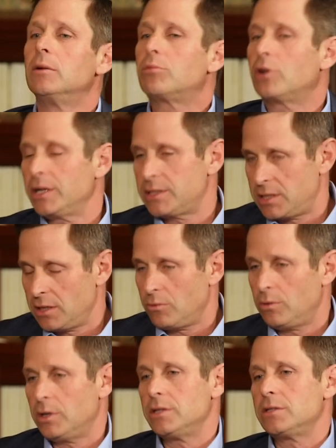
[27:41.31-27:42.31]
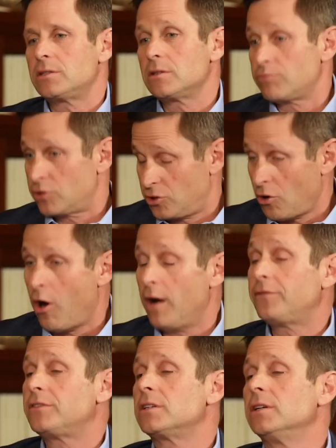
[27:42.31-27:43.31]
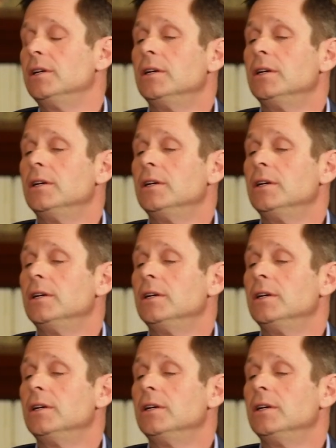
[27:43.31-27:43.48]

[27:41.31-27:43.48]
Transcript: Pricing was soft.